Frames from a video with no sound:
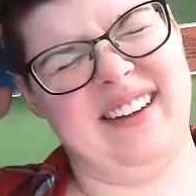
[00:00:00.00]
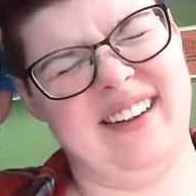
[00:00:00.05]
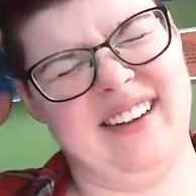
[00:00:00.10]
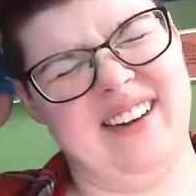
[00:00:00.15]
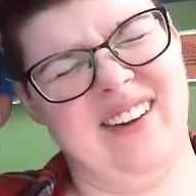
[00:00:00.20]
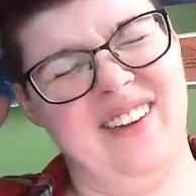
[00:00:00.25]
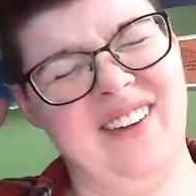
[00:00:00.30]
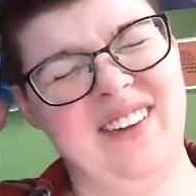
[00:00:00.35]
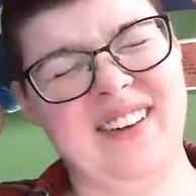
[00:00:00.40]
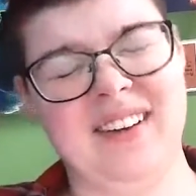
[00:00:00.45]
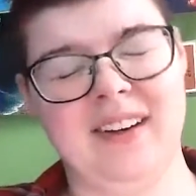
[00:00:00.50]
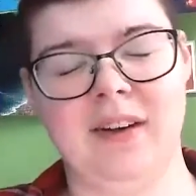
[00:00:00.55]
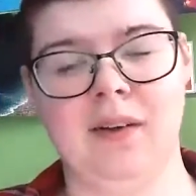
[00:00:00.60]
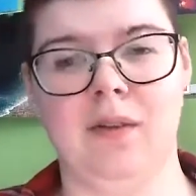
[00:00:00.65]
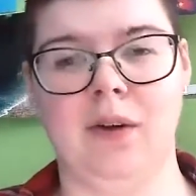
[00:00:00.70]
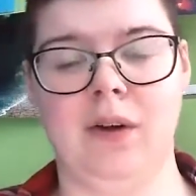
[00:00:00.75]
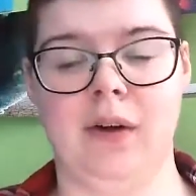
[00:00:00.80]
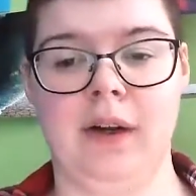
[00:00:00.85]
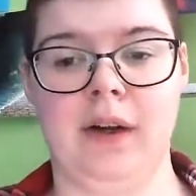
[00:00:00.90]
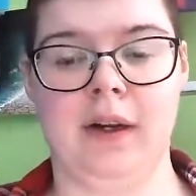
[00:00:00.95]
conquered it
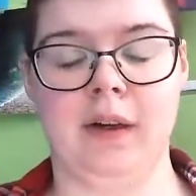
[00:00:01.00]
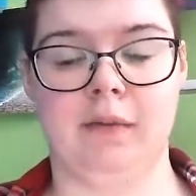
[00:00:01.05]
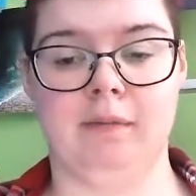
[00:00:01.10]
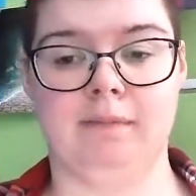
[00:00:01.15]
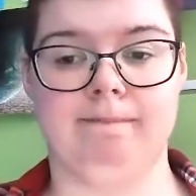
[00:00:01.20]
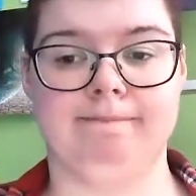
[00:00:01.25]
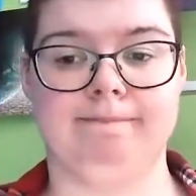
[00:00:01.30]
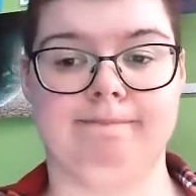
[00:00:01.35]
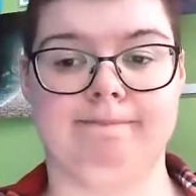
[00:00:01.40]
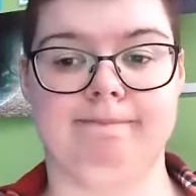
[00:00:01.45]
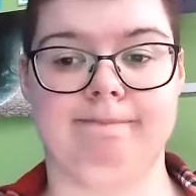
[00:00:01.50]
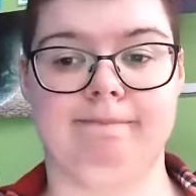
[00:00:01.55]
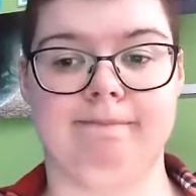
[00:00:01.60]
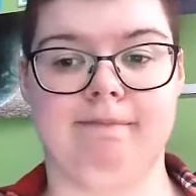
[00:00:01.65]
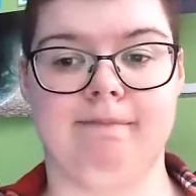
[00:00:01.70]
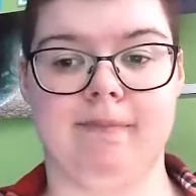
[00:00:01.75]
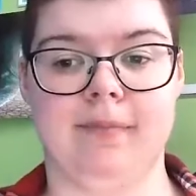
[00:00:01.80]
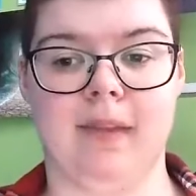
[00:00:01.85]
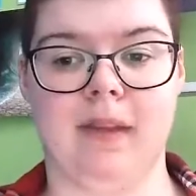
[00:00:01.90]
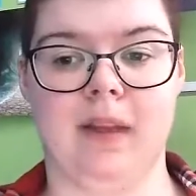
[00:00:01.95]
one night
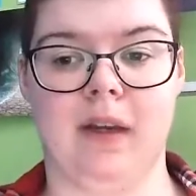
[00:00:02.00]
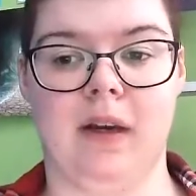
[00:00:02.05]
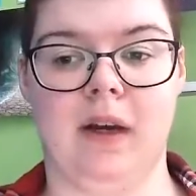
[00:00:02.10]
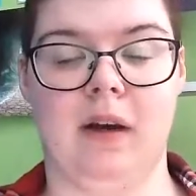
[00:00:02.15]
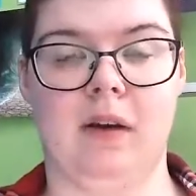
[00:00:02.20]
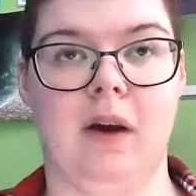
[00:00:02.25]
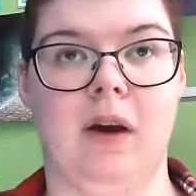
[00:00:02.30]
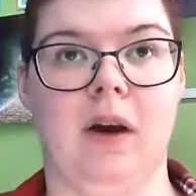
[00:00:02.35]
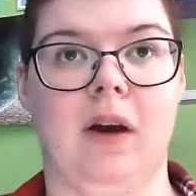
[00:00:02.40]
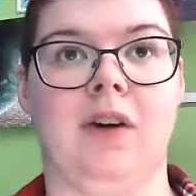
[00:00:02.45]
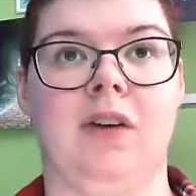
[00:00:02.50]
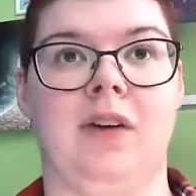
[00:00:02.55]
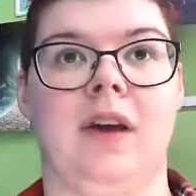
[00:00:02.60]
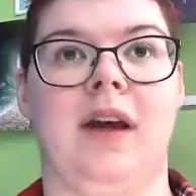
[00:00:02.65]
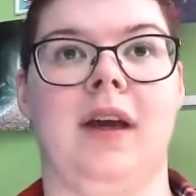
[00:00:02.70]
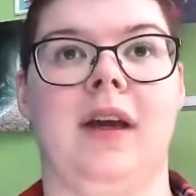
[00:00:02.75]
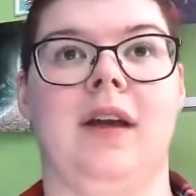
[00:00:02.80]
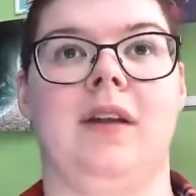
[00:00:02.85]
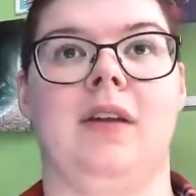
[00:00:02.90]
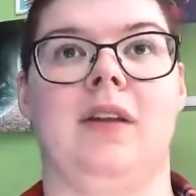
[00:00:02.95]
because
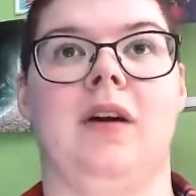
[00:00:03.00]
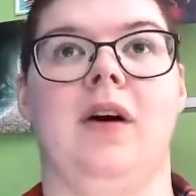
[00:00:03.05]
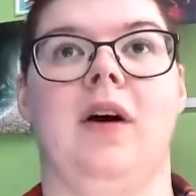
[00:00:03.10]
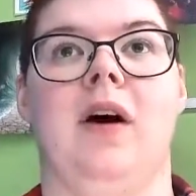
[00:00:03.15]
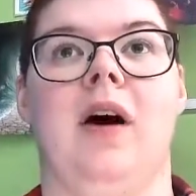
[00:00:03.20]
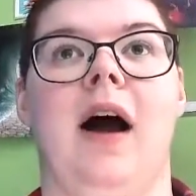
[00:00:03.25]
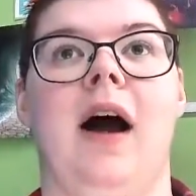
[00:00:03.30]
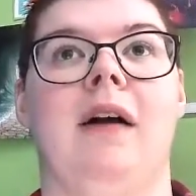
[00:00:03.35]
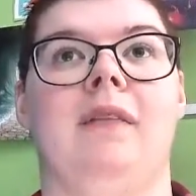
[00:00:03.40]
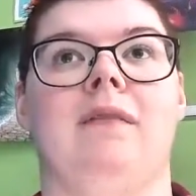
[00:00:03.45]
I thought